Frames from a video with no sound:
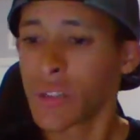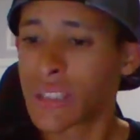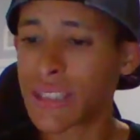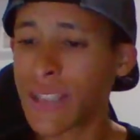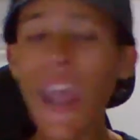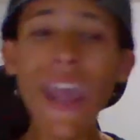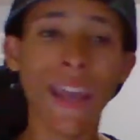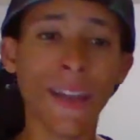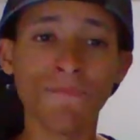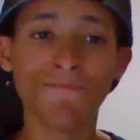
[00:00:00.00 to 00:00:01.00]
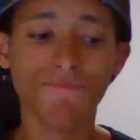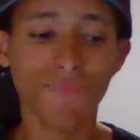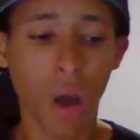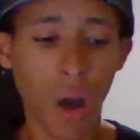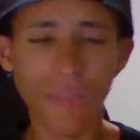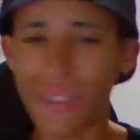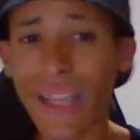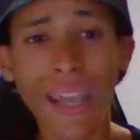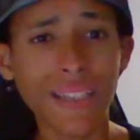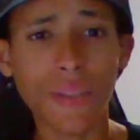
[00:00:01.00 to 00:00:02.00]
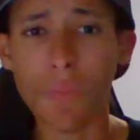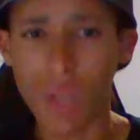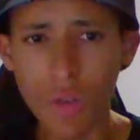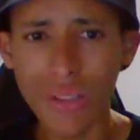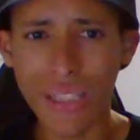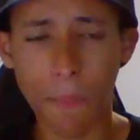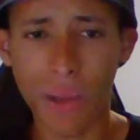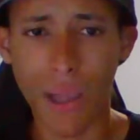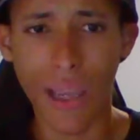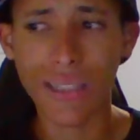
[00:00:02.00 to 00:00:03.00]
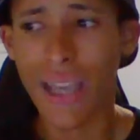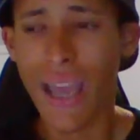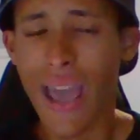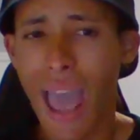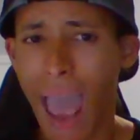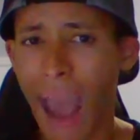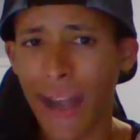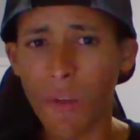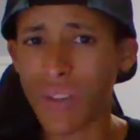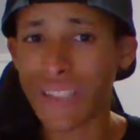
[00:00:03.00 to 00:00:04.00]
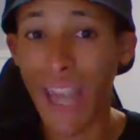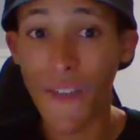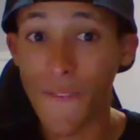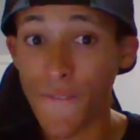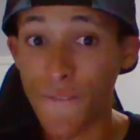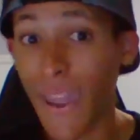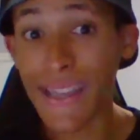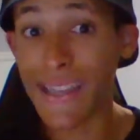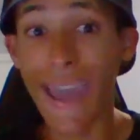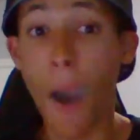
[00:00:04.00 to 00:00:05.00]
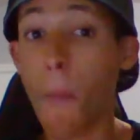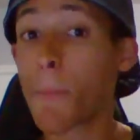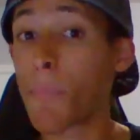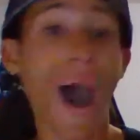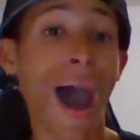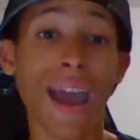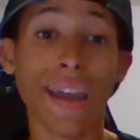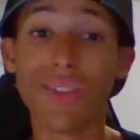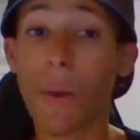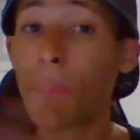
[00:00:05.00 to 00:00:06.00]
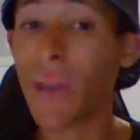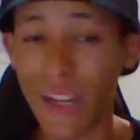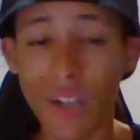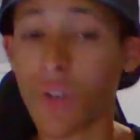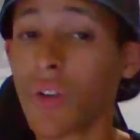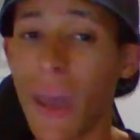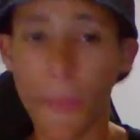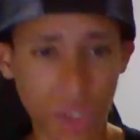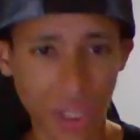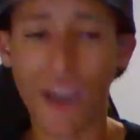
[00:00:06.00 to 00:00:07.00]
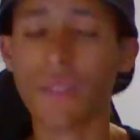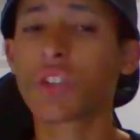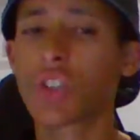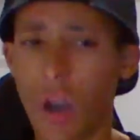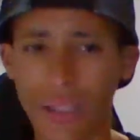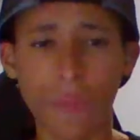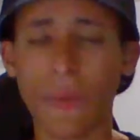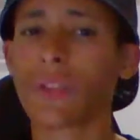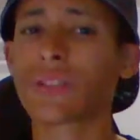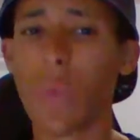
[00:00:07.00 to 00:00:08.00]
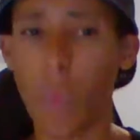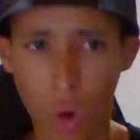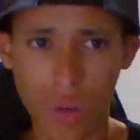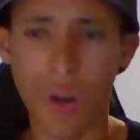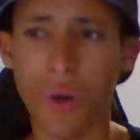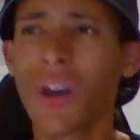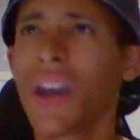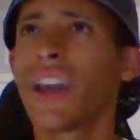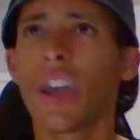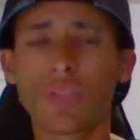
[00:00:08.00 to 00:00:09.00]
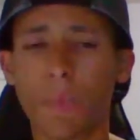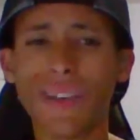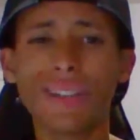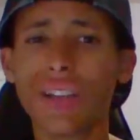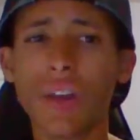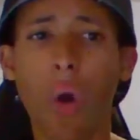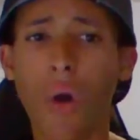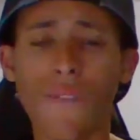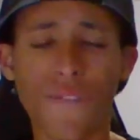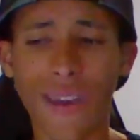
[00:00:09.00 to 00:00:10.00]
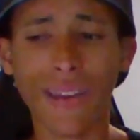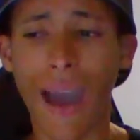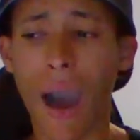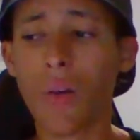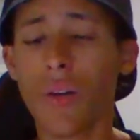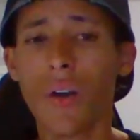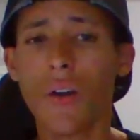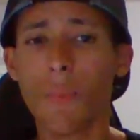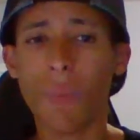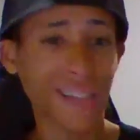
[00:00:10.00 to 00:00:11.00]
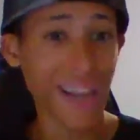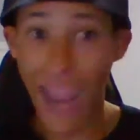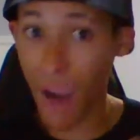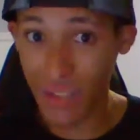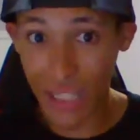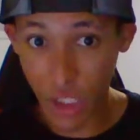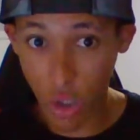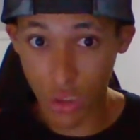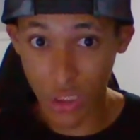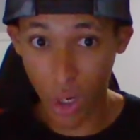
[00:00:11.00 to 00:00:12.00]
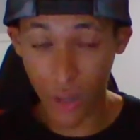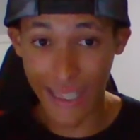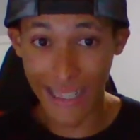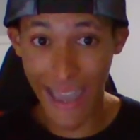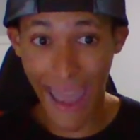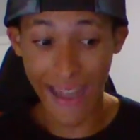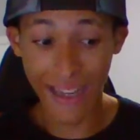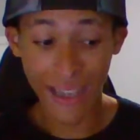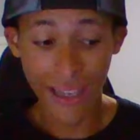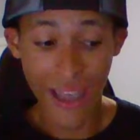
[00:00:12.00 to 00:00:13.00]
Sting's music plays, and it was a fake out by the Pinnacle, MJF, Shawn Spears, and Wardlow. It was basically all fake out, but then everything goes dark again.